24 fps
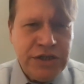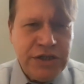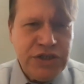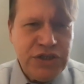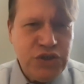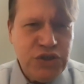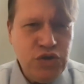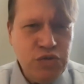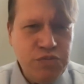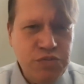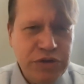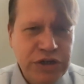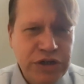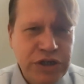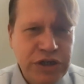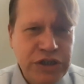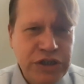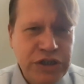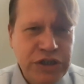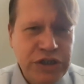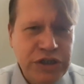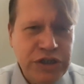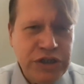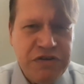a super
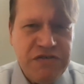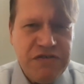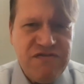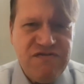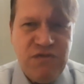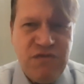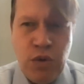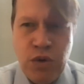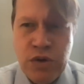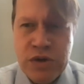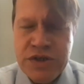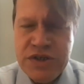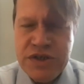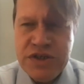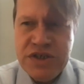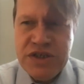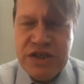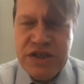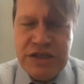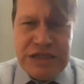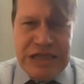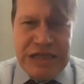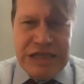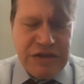conservative force,